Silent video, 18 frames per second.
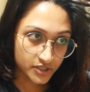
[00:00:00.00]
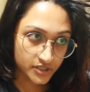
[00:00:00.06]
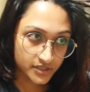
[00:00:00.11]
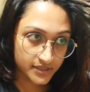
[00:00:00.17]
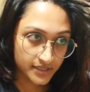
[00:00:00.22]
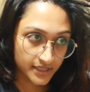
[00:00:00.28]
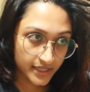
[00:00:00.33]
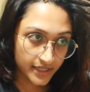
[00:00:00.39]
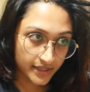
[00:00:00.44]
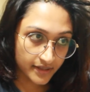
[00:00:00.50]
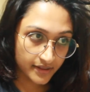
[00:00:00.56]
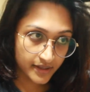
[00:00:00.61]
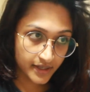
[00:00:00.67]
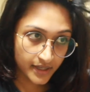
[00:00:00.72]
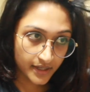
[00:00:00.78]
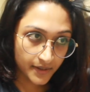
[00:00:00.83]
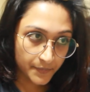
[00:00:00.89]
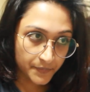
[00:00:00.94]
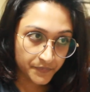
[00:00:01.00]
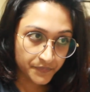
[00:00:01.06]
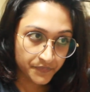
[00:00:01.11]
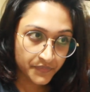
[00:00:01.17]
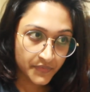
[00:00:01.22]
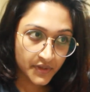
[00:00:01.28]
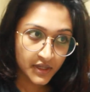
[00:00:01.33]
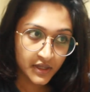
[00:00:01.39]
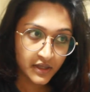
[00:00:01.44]
Just like that.
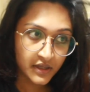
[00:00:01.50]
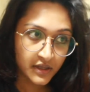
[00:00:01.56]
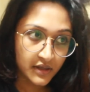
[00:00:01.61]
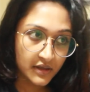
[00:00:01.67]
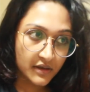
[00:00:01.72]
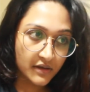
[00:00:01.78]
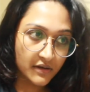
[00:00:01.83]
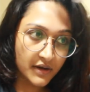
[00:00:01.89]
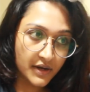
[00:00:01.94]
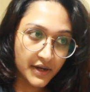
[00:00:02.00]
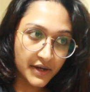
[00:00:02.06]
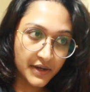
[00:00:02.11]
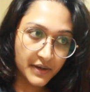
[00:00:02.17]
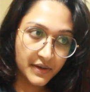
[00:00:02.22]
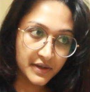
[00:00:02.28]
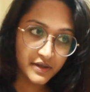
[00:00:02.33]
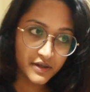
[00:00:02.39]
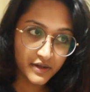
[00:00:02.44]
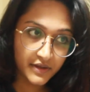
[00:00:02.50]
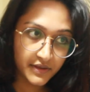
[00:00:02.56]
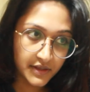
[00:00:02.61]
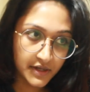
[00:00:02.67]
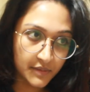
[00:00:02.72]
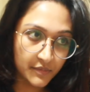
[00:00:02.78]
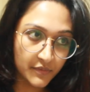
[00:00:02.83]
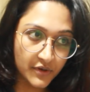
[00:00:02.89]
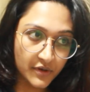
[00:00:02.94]
Okay.
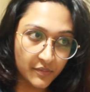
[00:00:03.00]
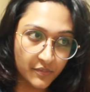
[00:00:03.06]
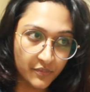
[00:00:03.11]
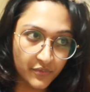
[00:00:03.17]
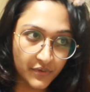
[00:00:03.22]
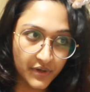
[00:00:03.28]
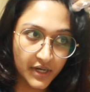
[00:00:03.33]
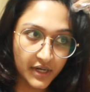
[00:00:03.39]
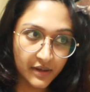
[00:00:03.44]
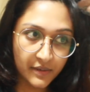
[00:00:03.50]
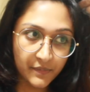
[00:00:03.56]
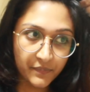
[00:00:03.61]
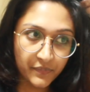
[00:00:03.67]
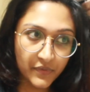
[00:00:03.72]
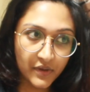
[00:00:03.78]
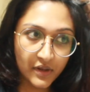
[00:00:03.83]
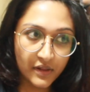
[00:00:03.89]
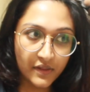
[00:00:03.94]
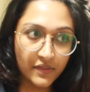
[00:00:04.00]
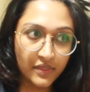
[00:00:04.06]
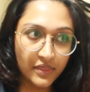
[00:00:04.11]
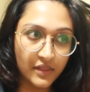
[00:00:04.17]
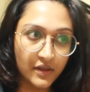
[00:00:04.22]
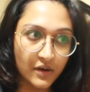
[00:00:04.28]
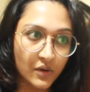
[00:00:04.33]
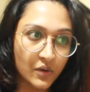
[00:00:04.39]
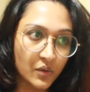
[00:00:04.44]
Then I'm going to bring up
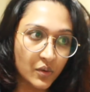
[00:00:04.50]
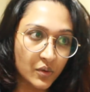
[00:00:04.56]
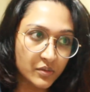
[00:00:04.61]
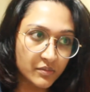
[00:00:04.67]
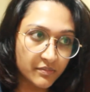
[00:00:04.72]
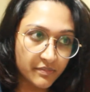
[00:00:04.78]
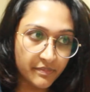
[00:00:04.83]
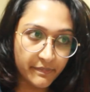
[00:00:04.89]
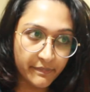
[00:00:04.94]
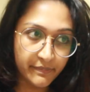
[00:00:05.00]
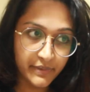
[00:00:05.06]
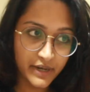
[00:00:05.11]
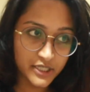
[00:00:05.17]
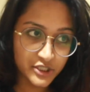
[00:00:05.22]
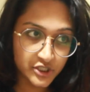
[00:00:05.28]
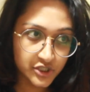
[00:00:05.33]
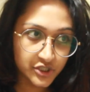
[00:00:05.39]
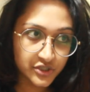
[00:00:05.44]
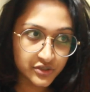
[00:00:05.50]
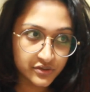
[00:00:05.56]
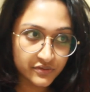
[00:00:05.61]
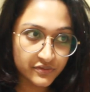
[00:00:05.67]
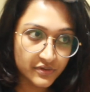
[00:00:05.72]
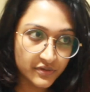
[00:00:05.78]
the whole bunch.